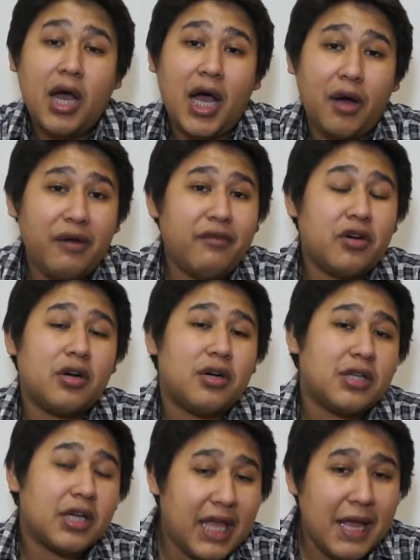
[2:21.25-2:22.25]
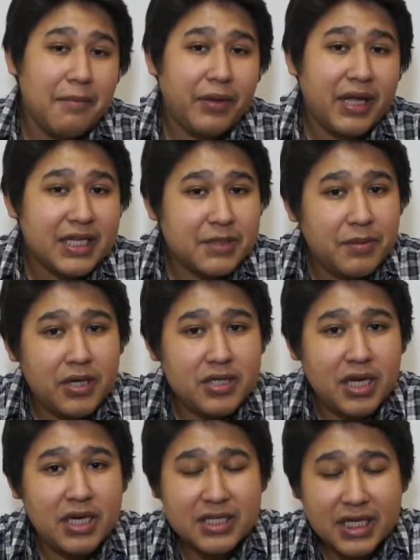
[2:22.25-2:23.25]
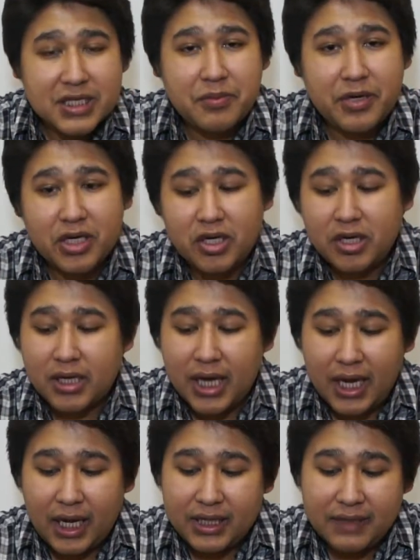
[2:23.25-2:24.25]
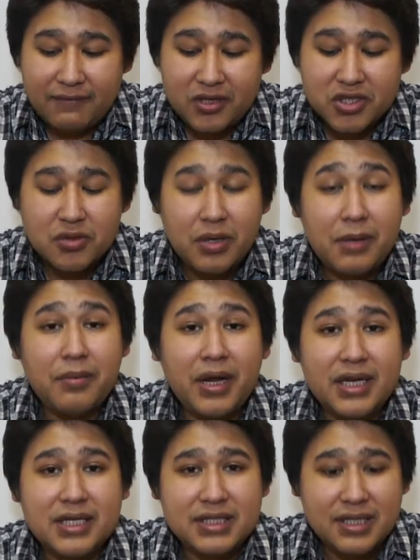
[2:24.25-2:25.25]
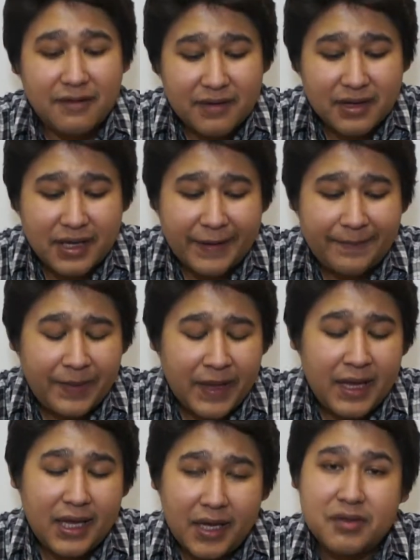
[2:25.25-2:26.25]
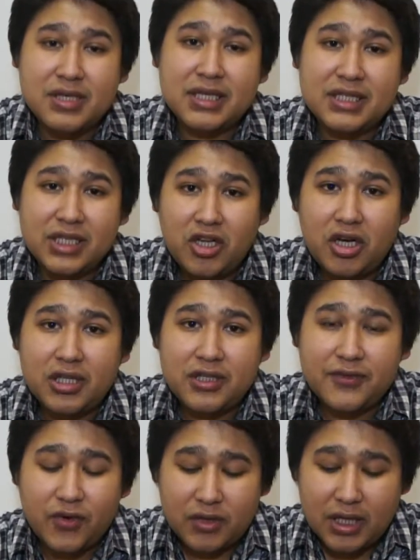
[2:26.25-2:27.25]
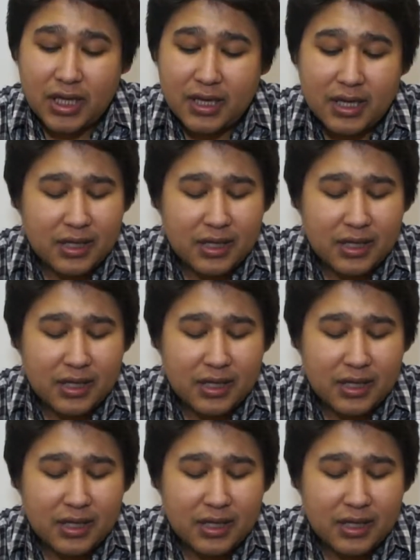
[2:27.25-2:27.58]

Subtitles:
However, the gameplay experience on it is actually pretty good. Even the screen brightness and stuff like that, it was actually good on this phone.